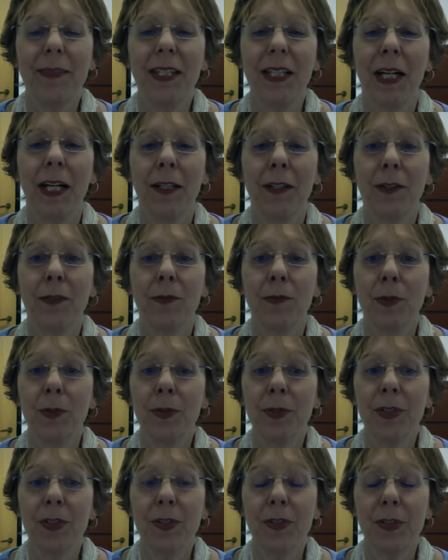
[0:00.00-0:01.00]
I look forward
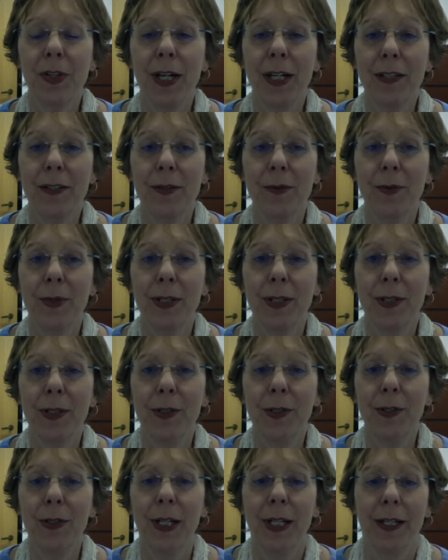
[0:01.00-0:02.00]
to interacting with
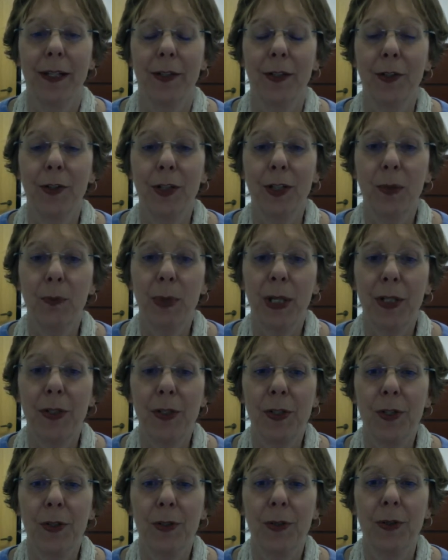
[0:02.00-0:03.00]
you, learning about
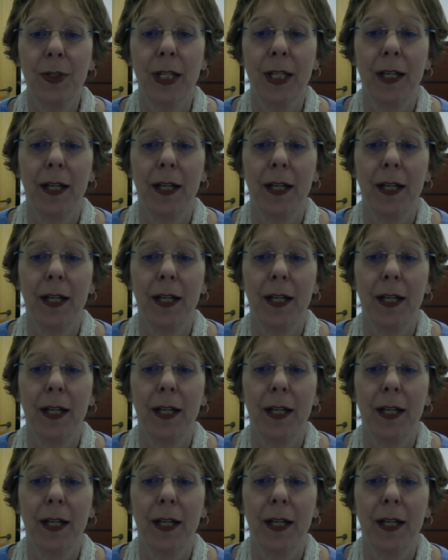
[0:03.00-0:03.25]
you,